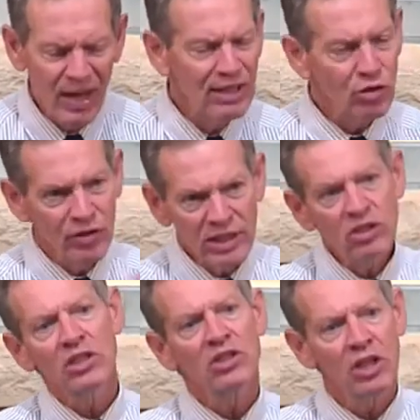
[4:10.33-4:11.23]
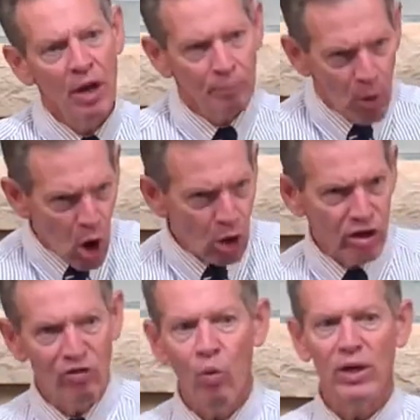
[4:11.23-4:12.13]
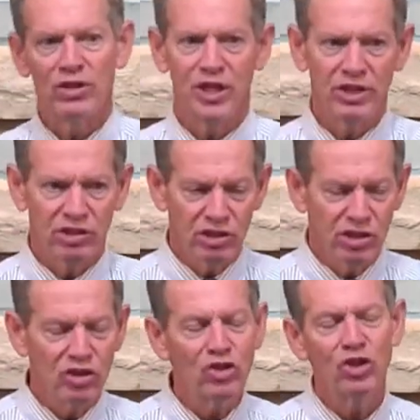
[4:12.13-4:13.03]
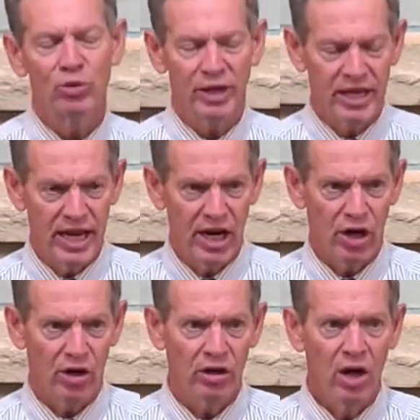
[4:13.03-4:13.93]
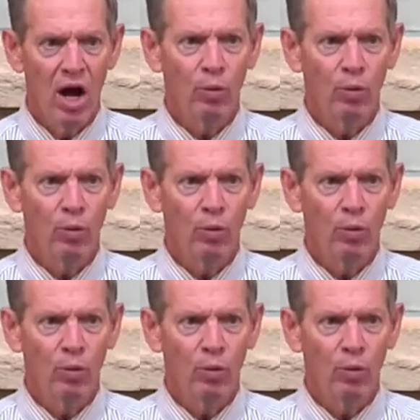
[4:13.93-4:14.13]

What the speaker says: And so this is part of what Jesus is doing here